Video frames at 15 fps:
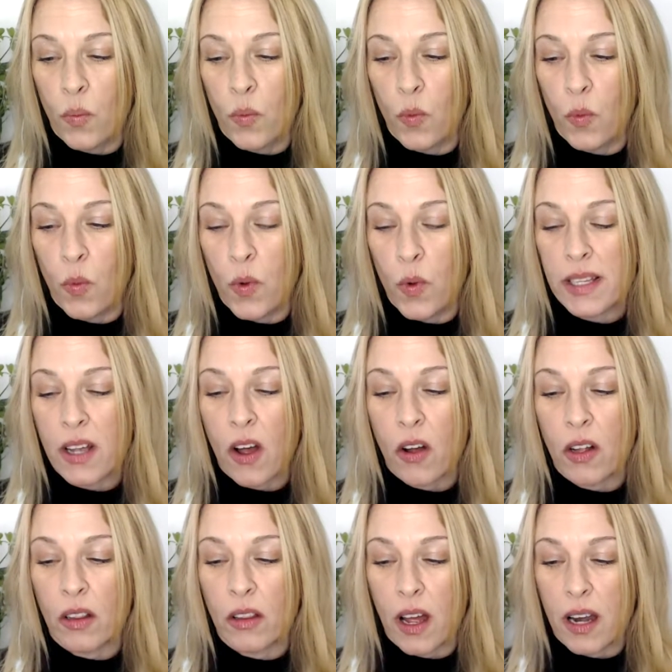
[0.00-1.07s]
we talk a
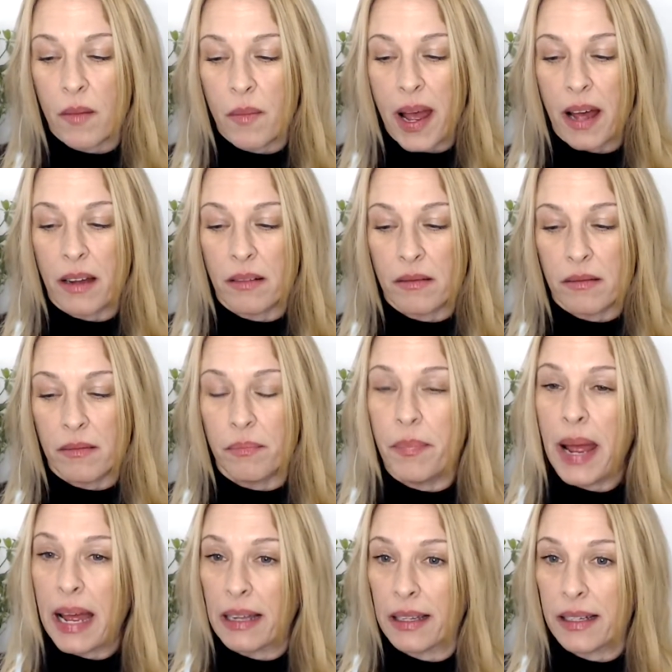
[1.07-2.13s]
lot about
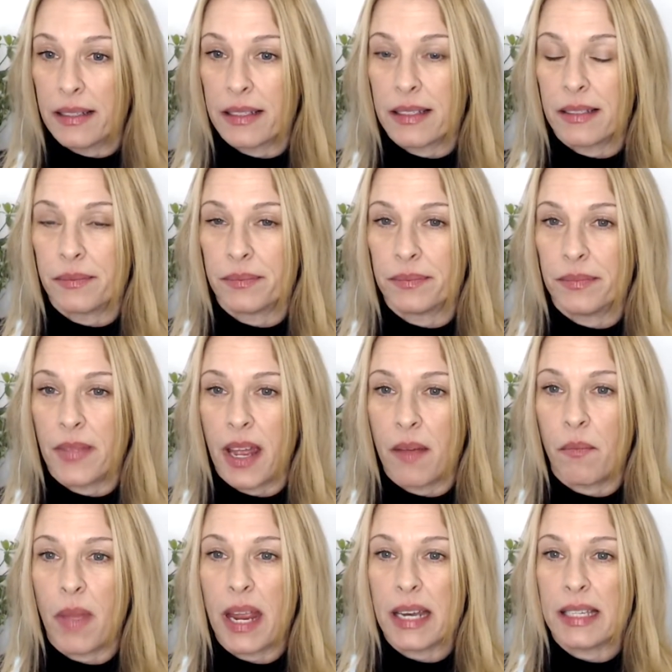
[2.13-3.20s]
balance and
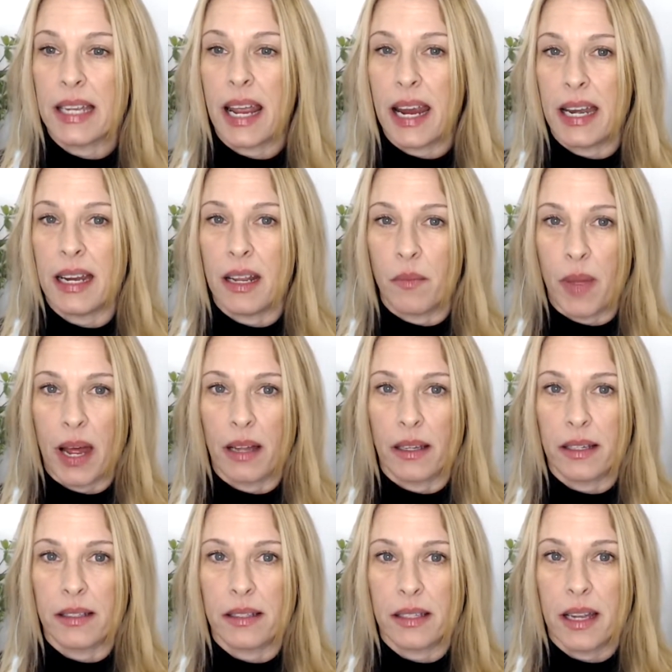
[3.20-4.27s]
maintaining a
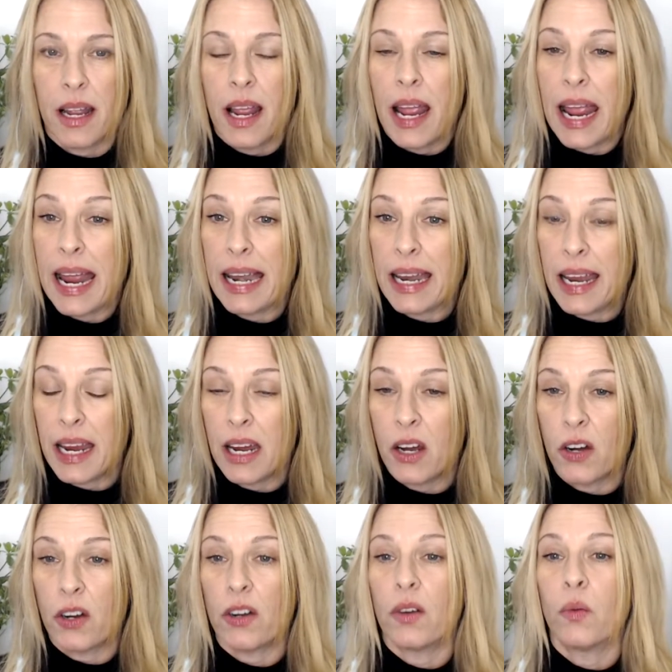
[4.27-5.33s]
balance. And
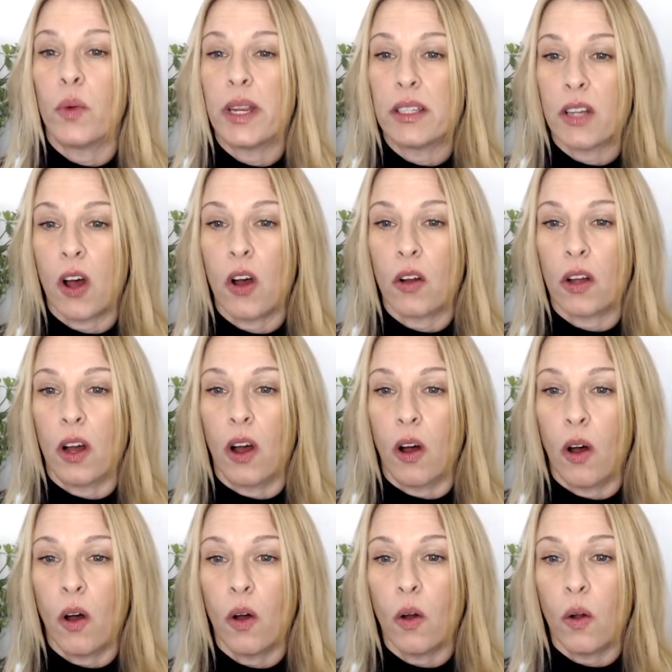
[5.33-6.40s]
here we talk a
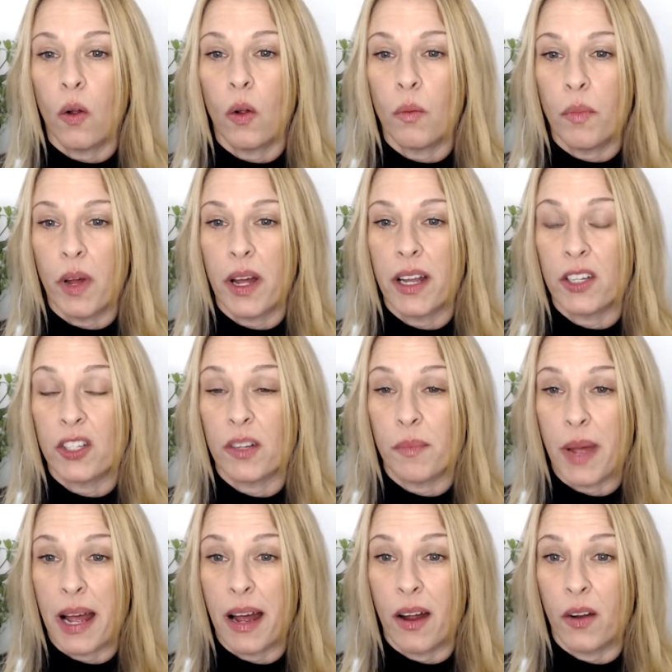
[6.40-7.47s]
whole bunch
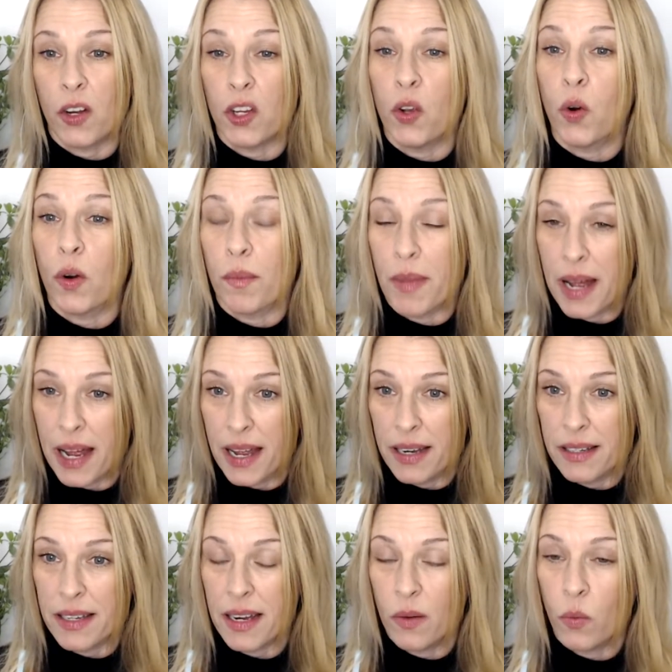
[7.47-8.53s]
about your mind
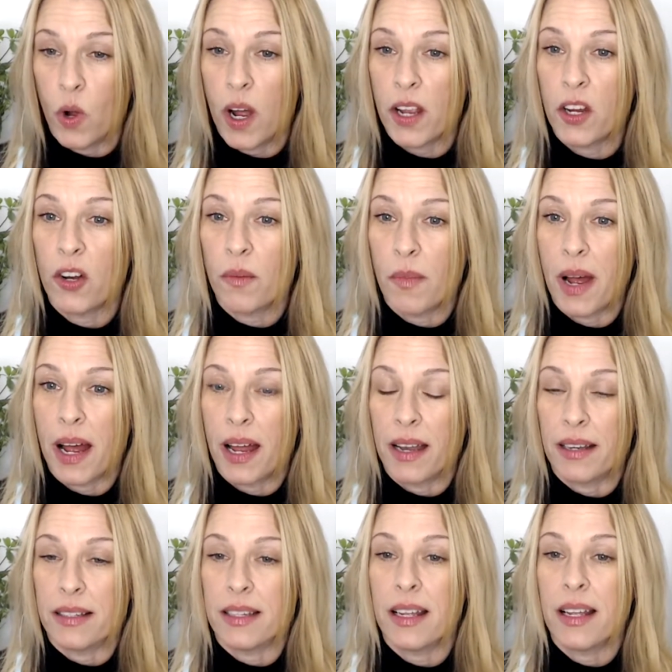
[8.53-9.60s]
and what your mind